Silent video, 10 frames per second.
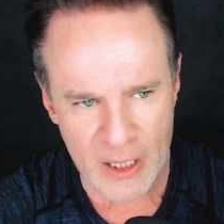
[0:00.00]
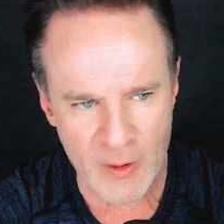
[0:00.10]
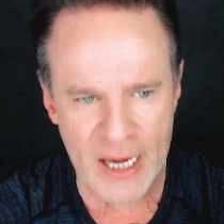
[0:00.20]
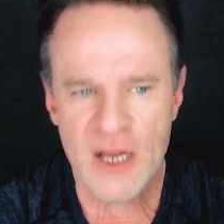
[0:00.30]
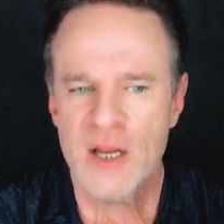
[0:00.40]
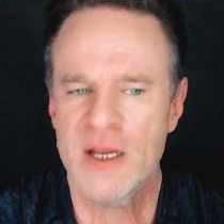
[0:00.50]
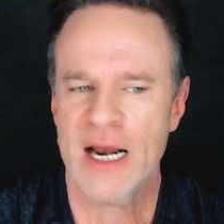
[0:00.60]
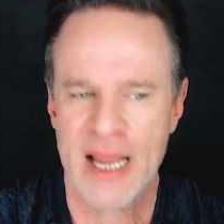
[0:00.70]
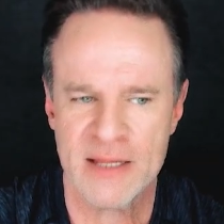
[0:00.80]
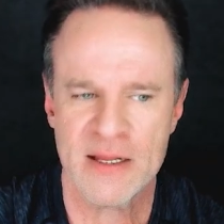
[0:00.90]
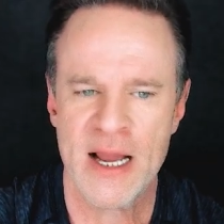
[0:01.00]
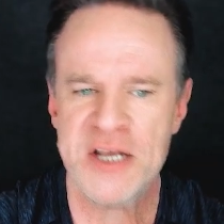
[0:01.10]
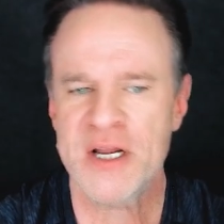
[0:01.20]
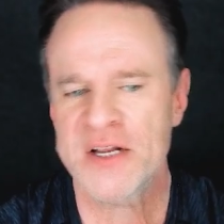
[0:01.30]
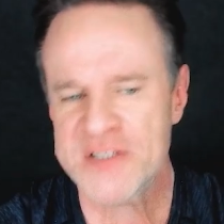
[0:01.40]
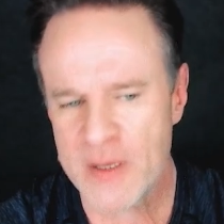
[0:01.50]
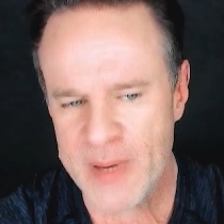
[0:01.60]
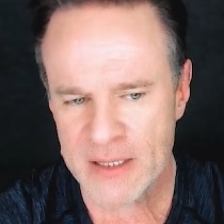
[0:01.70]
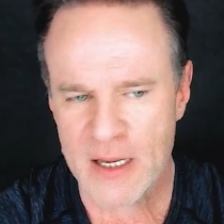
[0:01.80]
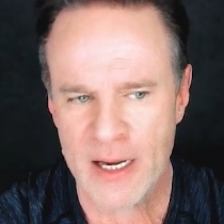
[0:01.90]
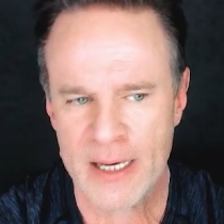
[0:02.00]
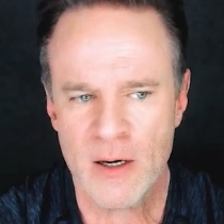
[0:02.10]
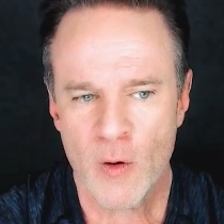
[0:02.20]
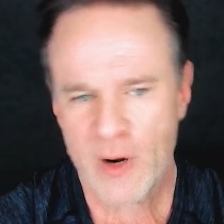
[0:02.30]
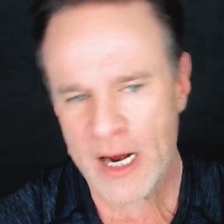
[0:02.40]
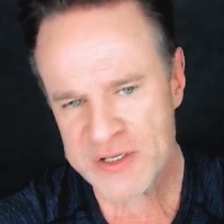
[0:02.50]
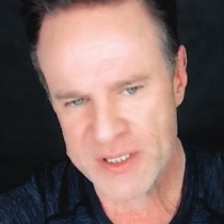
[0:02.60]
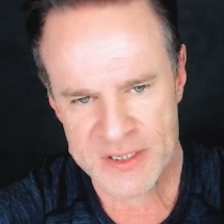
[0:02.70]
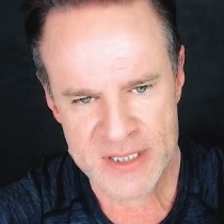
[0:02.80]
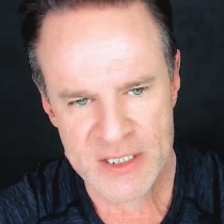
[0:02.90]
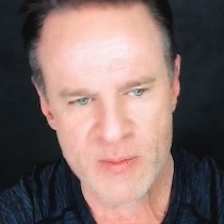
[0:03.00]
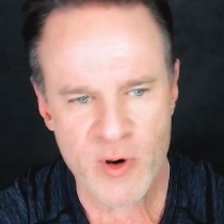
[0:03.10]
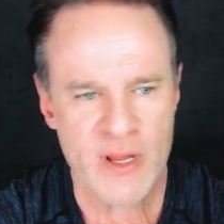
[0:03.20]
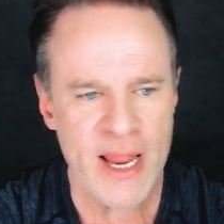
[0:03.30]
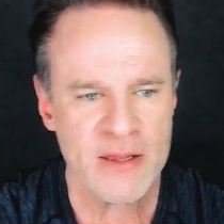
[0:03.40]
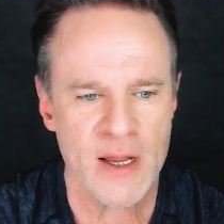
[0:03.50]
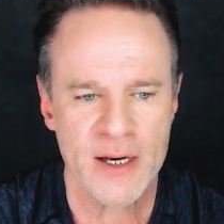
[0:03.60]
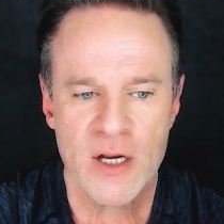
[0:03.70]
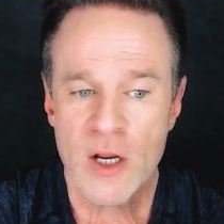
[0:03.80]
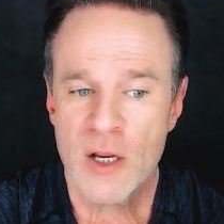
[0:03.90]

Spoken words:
Okay, you got a headline, you got a subheadline, or actually this is actually part of the headline.